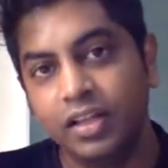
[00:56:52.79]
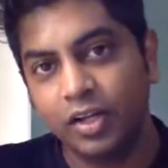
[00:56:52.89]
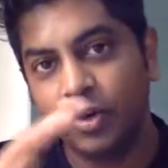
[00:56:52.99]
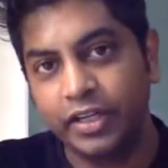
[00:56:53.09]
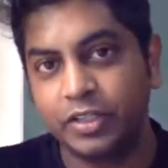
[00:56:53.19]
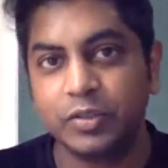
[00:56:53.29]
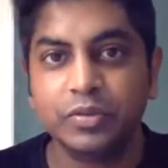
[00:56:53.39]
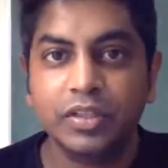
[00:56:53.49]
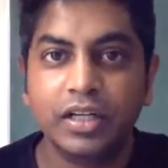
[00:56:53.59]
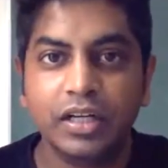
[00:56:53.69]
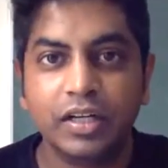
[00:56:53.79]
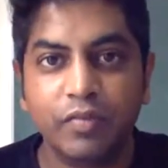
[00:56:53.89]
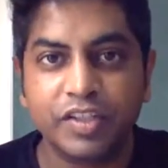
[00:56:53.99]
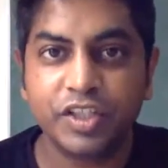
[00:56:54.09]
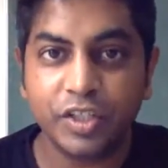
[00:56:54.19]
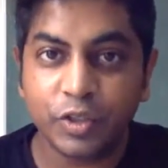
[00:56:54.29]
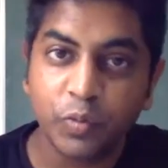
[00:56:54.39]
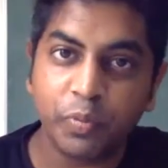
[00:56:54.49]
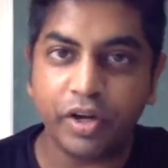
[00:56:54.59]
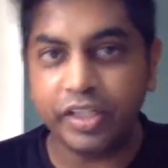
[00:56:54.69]
going to version
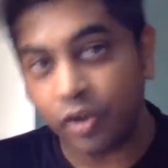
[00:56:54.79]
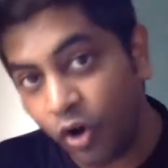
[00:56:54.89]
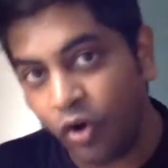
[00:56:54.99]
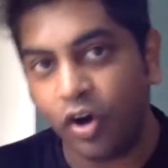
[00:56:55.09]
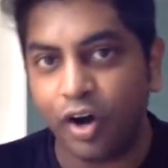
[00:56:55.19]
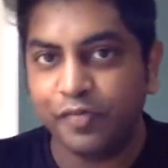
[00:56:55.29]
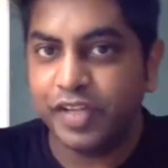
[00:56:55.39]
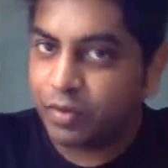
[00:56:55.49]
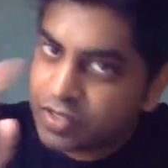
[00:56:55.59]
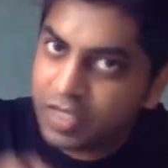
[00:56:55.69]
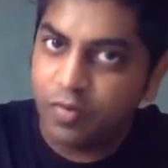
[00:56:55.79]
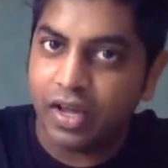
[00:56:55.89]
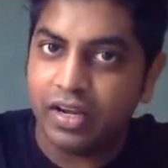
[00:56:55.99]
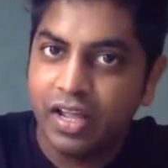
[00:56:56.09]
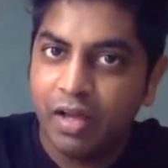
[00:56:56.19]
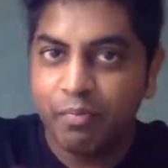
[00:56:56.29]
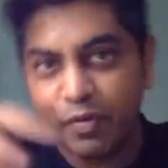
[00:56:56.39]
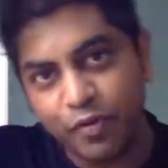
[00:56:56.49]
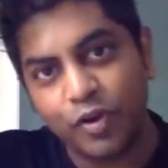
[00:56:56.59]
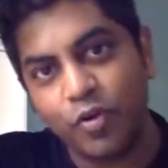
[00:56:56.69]
2.0 of JoSee 1
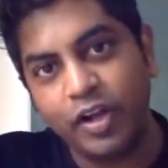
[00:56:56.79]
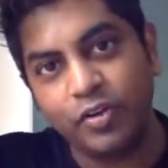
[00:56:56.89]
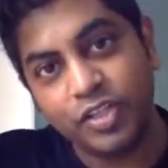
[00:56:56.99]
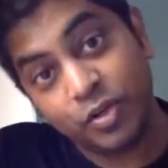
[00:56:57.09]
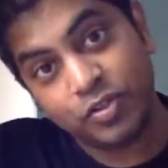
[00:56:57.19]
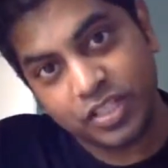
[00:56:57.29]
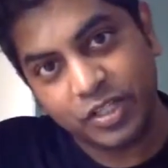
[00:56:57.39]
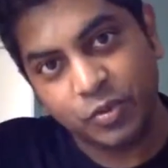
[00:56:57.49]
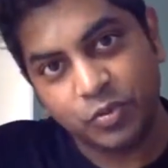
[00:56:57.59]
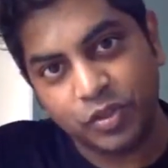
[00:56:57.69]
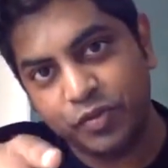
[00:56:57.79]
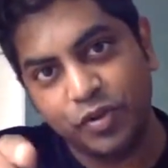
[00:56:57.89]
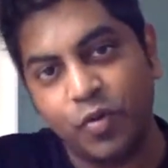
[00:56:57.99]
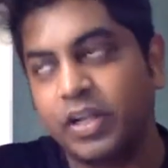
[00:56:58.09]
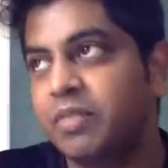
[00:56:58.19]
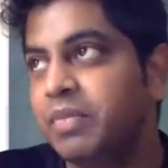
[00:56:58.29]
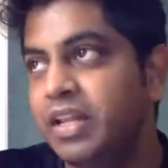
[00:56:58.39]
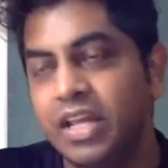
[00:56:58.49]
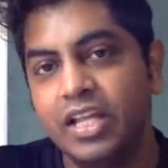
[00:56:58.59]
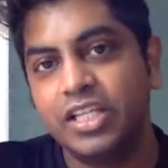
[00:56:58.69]
before going to JoSee 2, if you know what I mean.
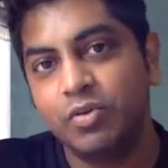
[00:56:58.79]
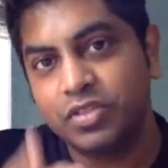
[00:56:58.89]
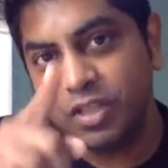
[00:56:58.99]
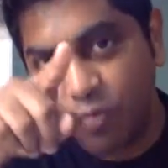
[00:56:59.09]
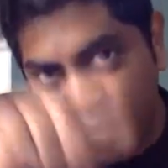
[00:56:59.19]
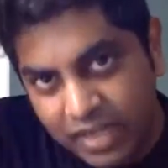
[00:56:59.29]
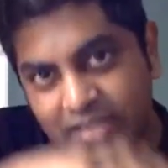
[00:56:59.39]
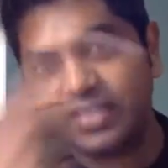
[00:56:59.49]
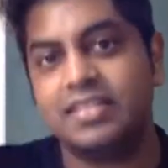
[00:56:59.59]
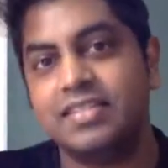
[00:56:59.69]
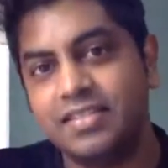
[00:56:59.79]
JoSee 1's